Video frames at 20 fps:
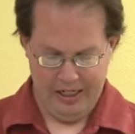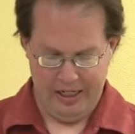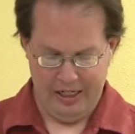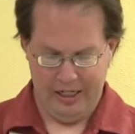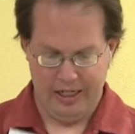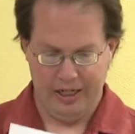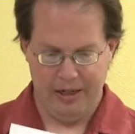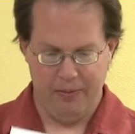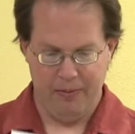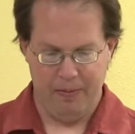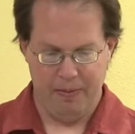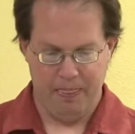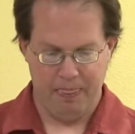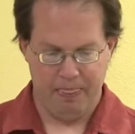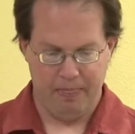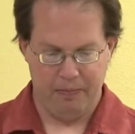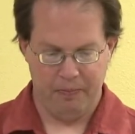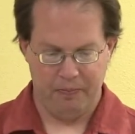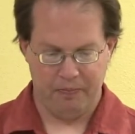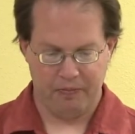Uh,
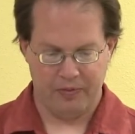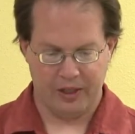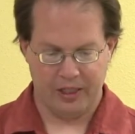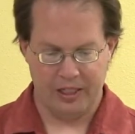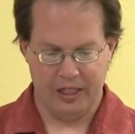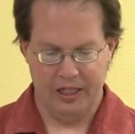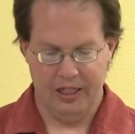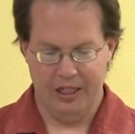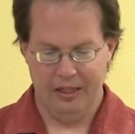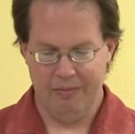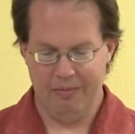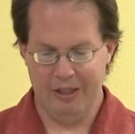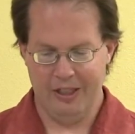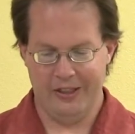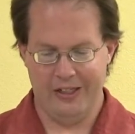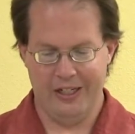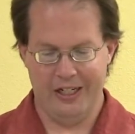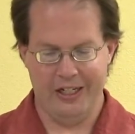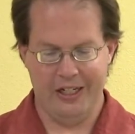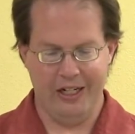
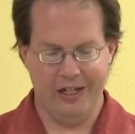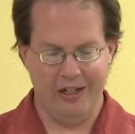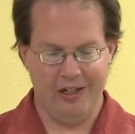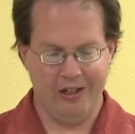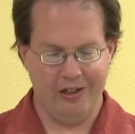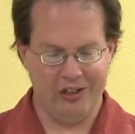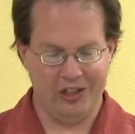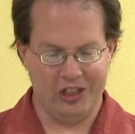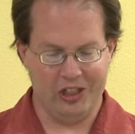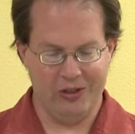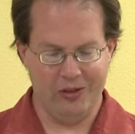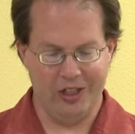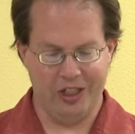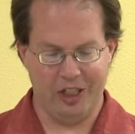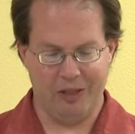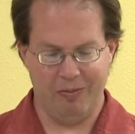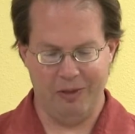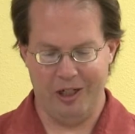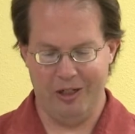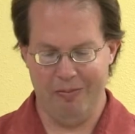but they uh, also
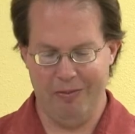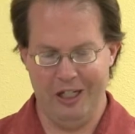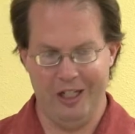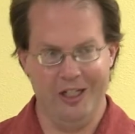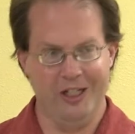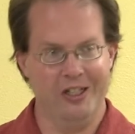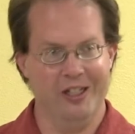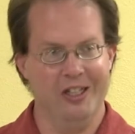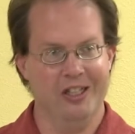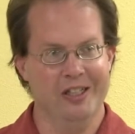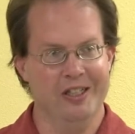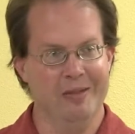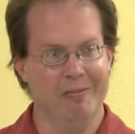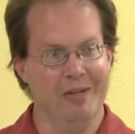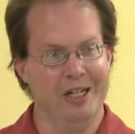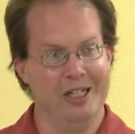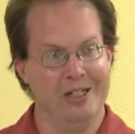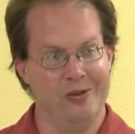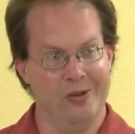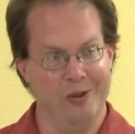experimented in the
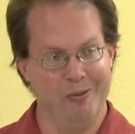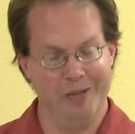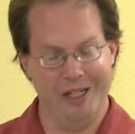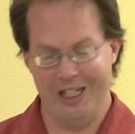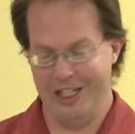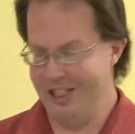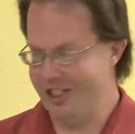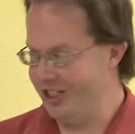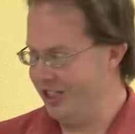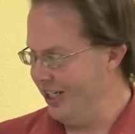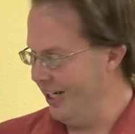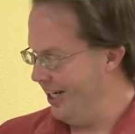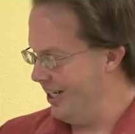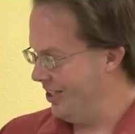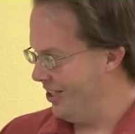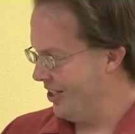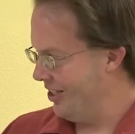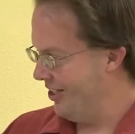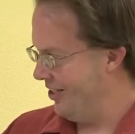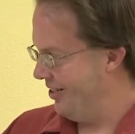micro mini
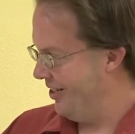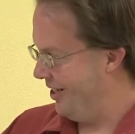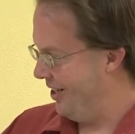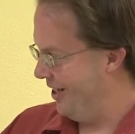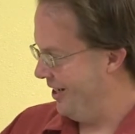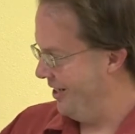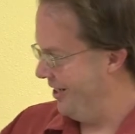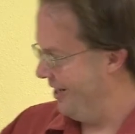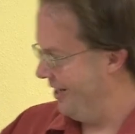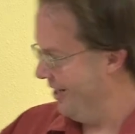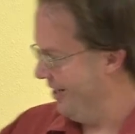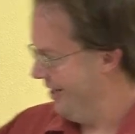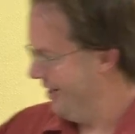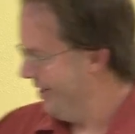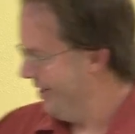size, and uh,